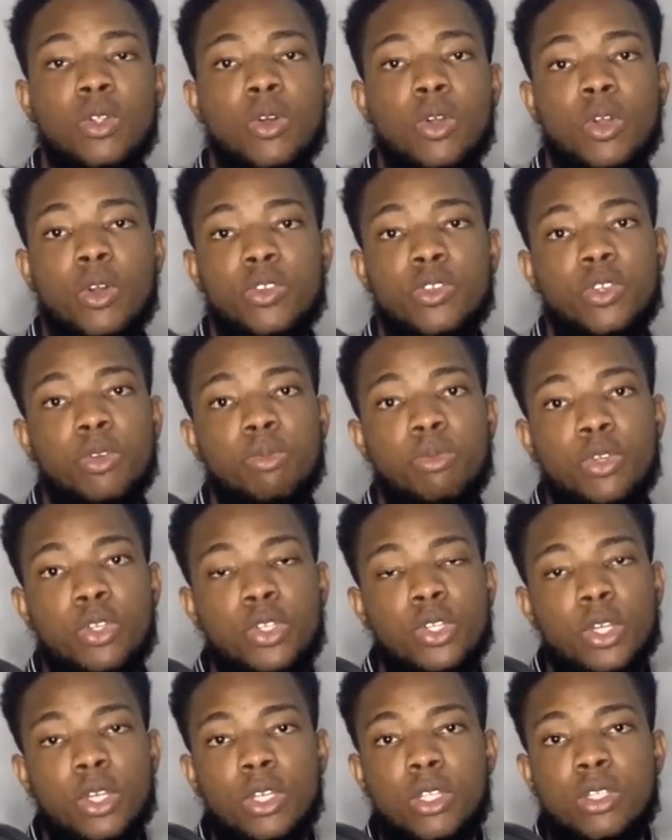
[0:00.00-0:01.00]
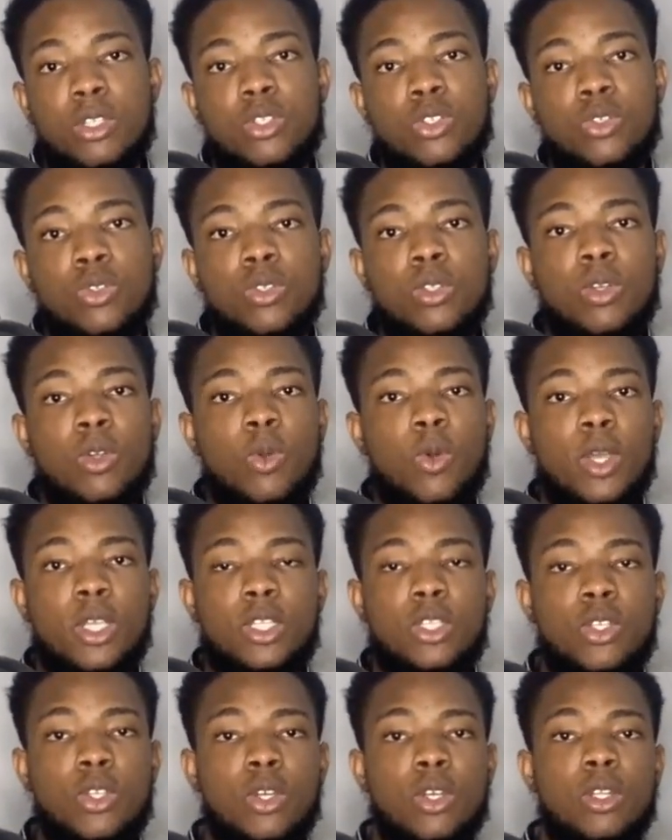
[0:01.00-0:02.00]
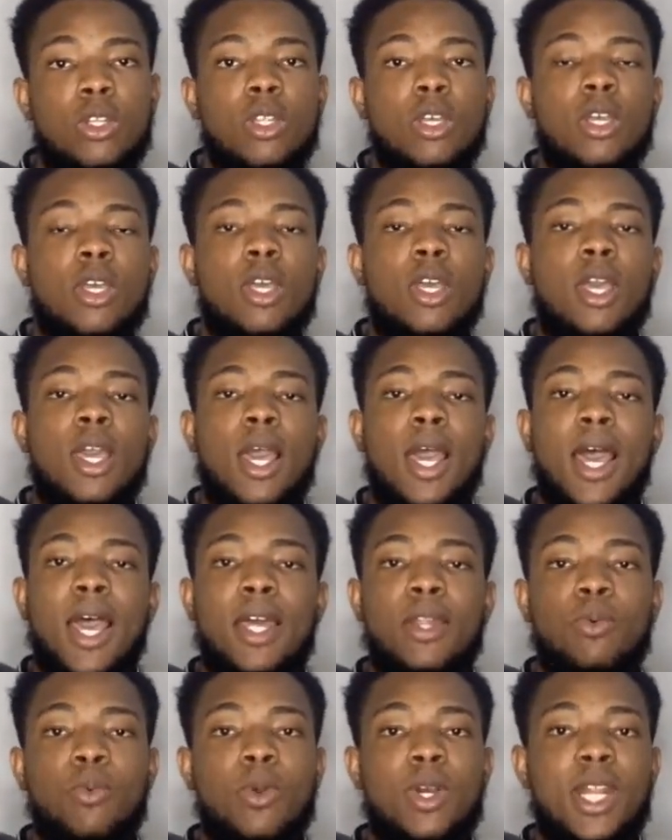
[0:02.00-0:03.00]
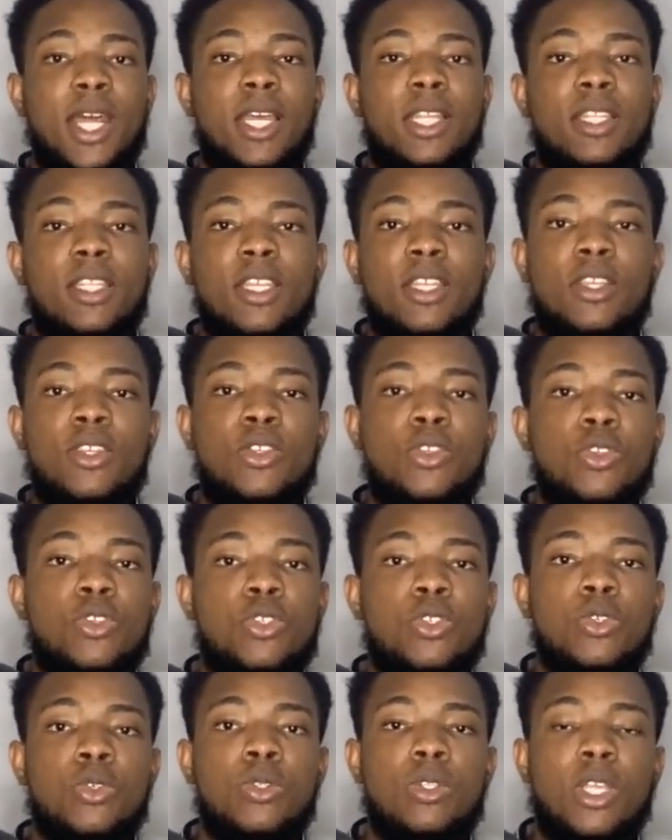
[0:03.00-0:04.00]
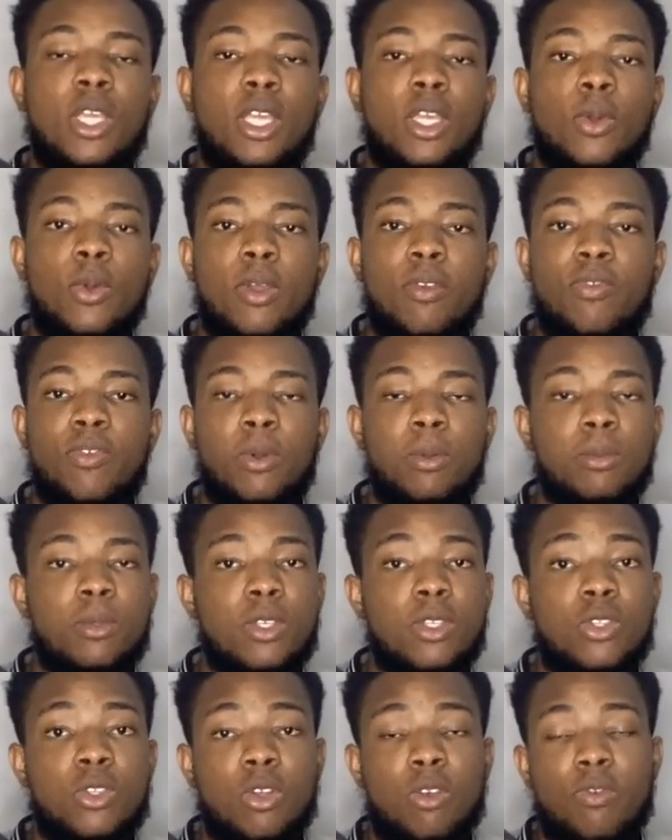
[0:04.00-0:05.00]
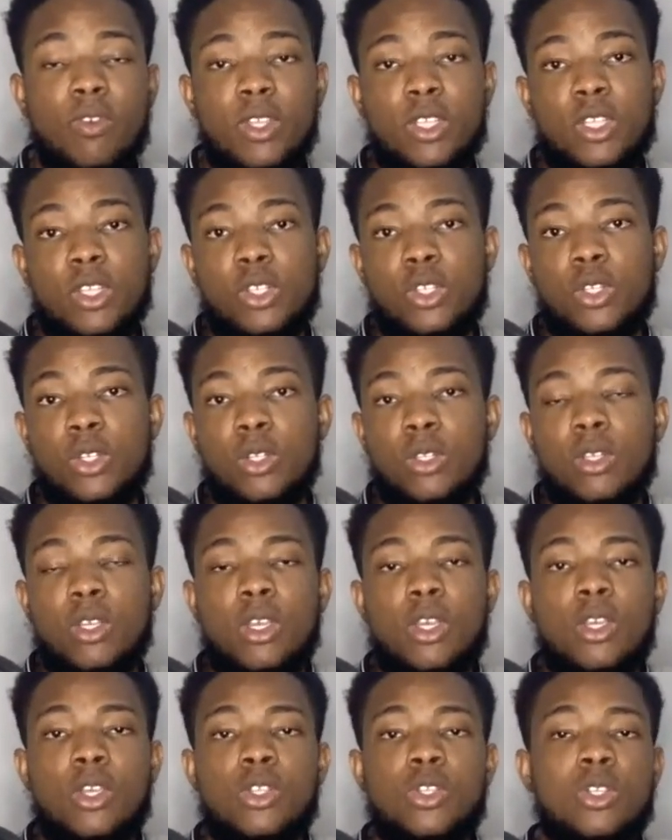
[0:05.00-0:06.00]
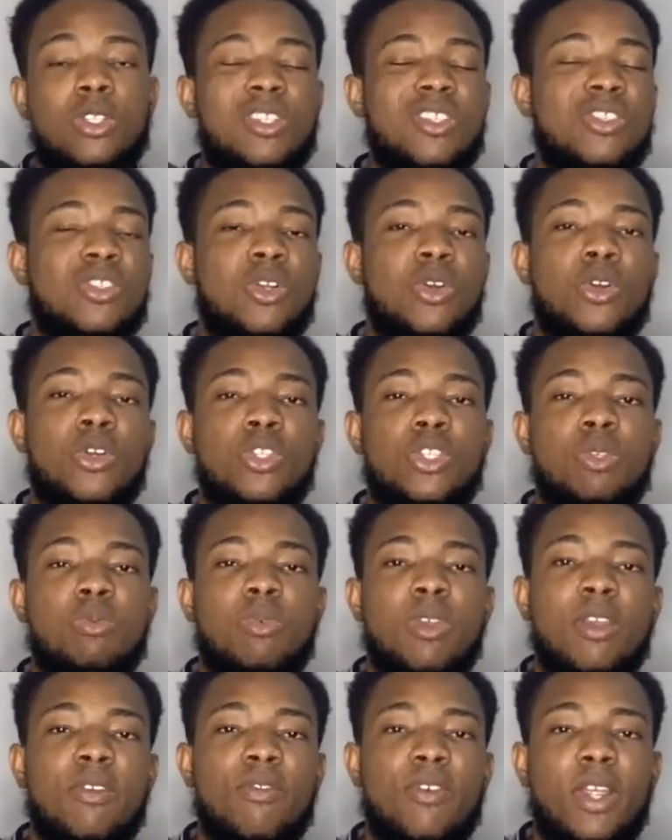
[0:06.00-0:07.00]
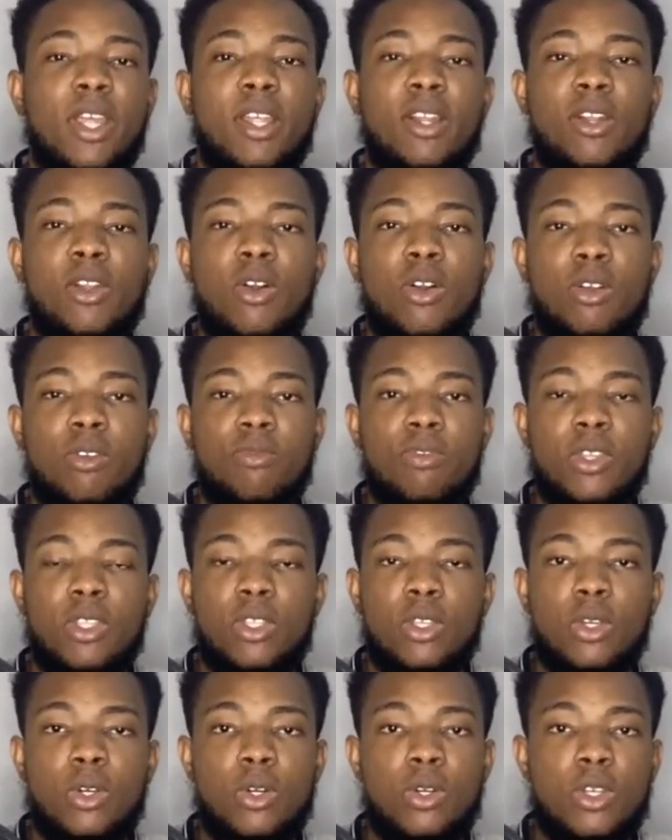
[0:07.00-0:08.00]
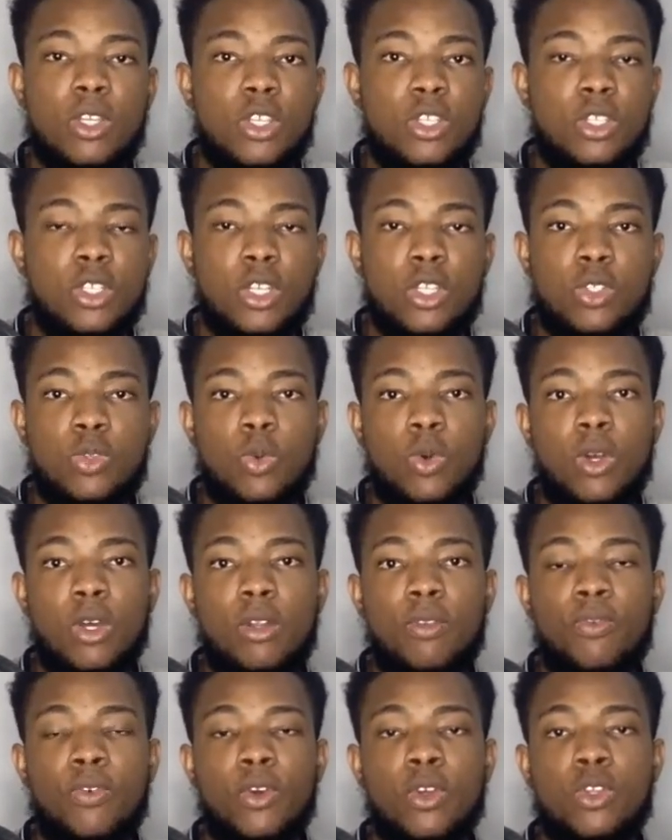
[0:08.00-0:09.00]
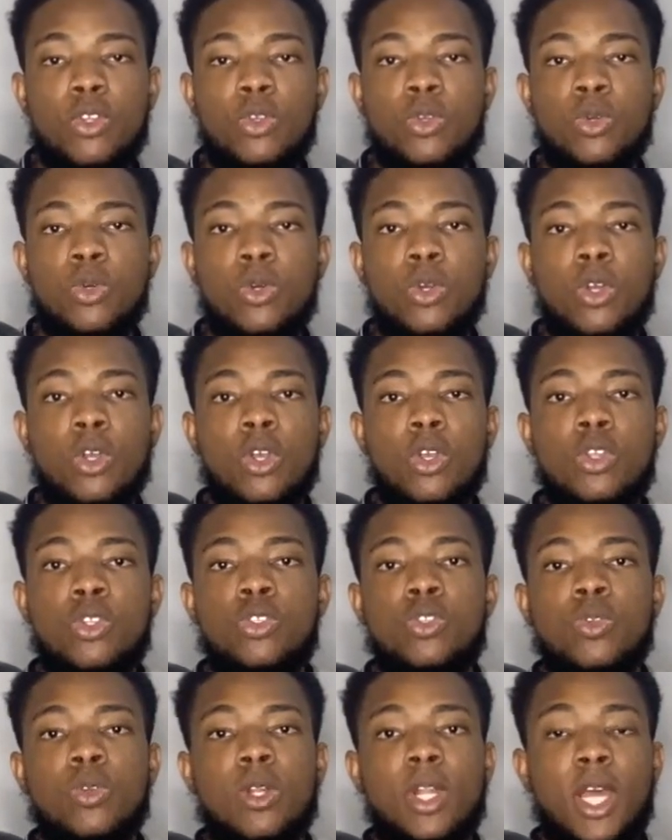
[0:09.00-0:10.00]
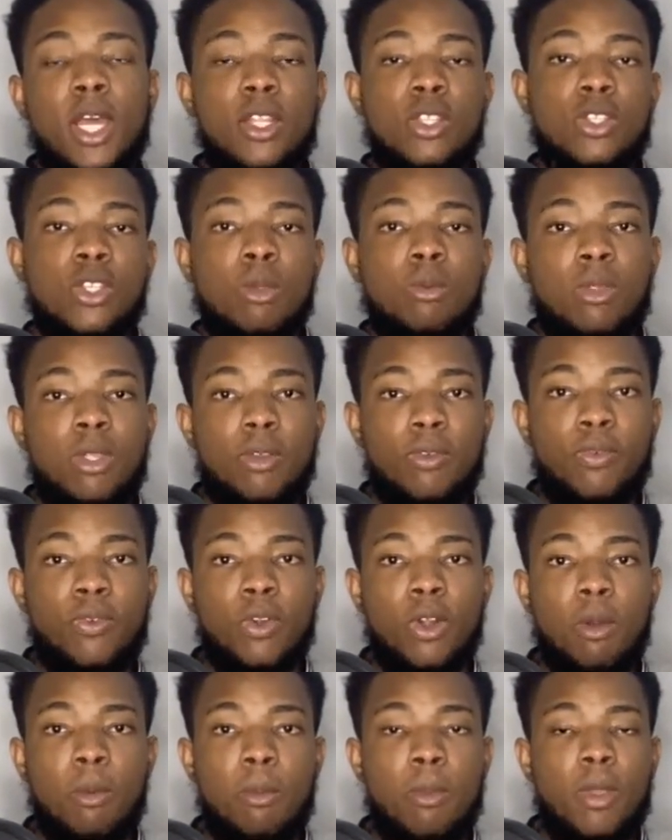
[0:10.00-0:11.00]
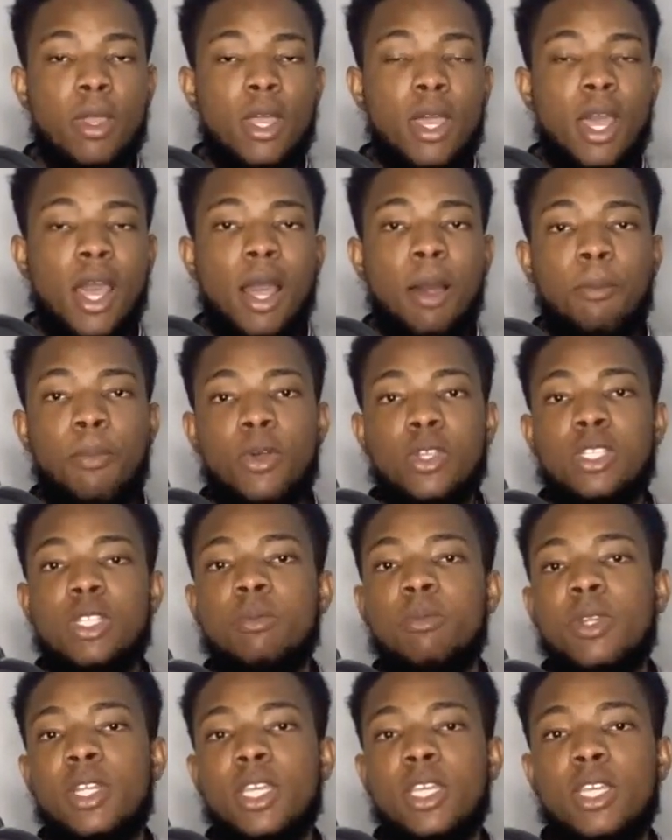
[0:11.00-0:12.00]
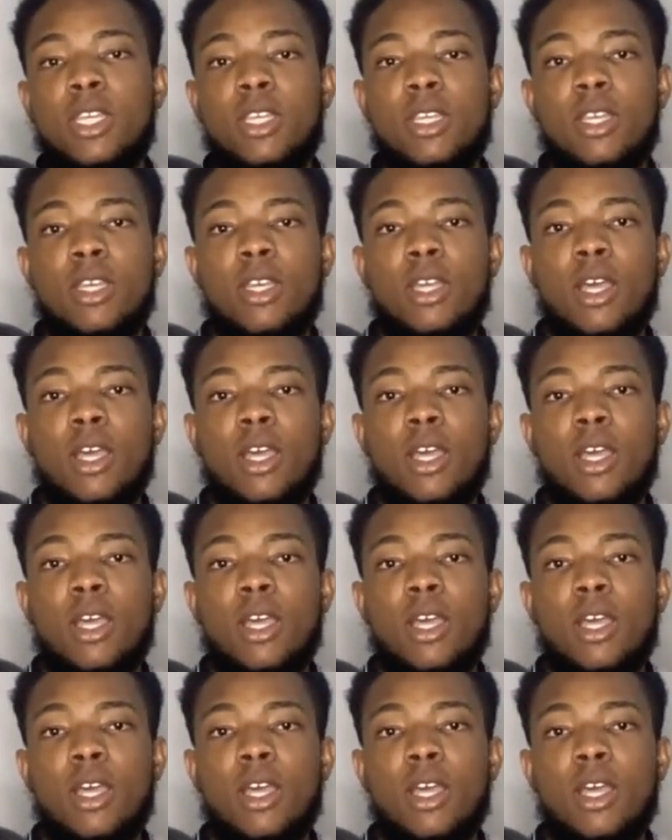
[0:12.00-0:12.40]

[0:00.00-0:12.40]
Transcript: contributions to the question and what I think you should take away from this conversation. So this is not going to be a very long video. It's just one for you to learn something from and possibly